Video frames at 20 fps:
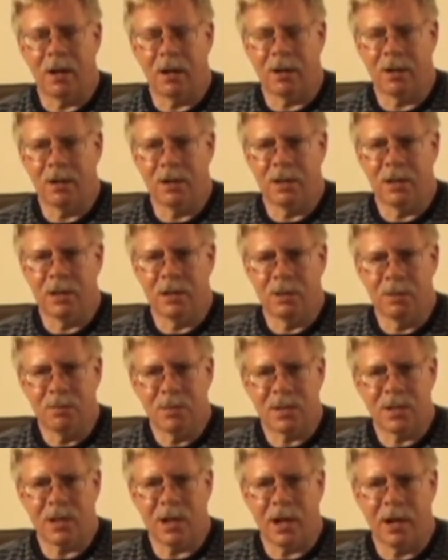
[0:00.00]
good
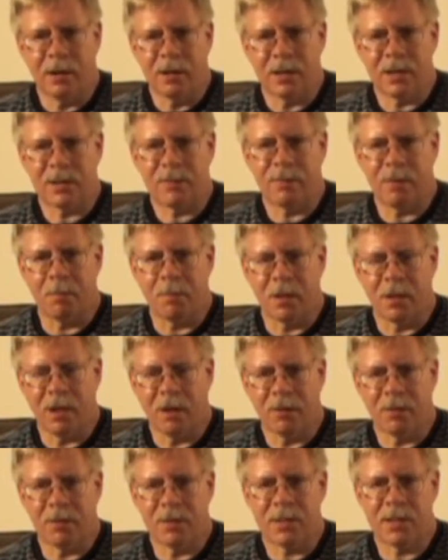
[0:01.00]
used harness from
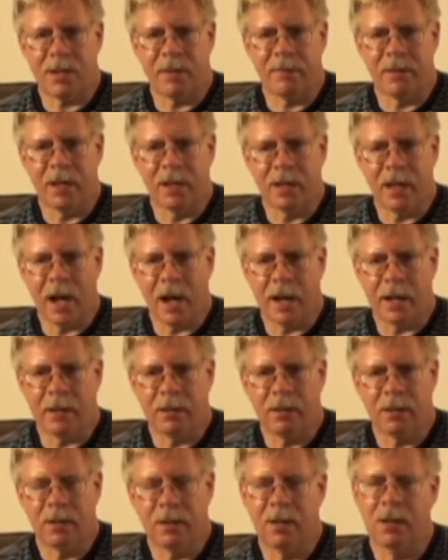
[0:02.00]
another 79
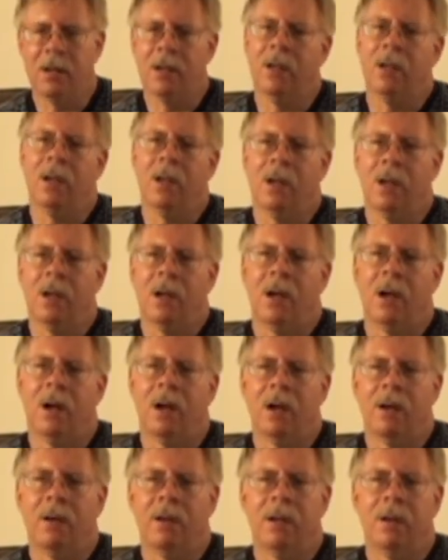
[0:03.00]

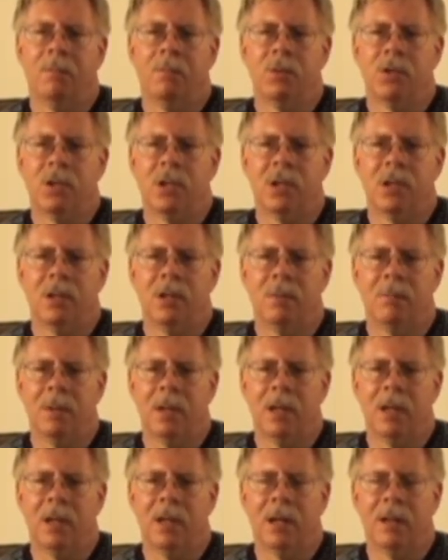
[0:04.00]

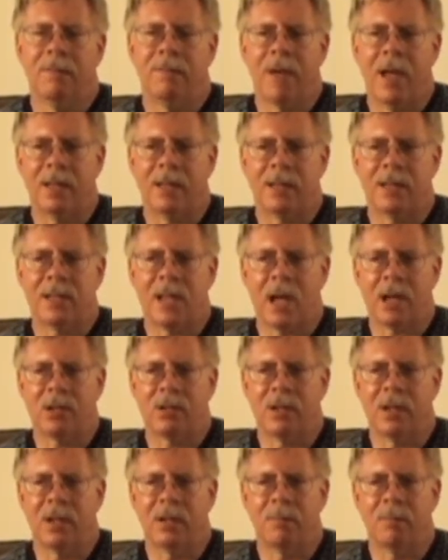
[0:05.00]
MGB. In fact, it's
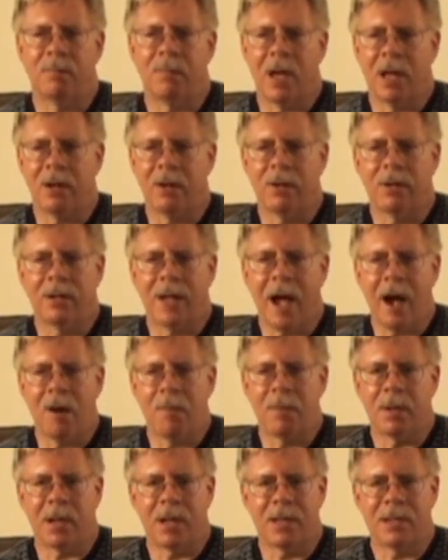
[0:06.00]
actually better
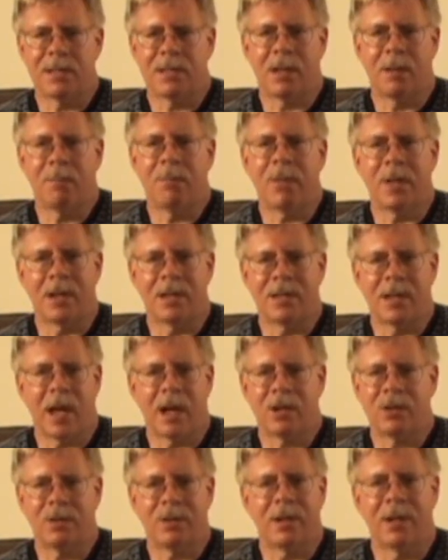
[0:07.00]
now because some things
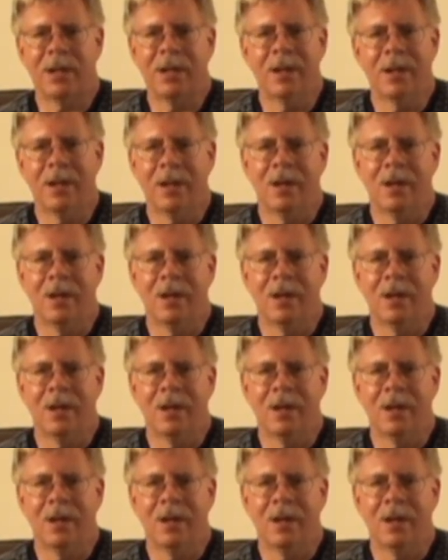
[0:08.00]
actually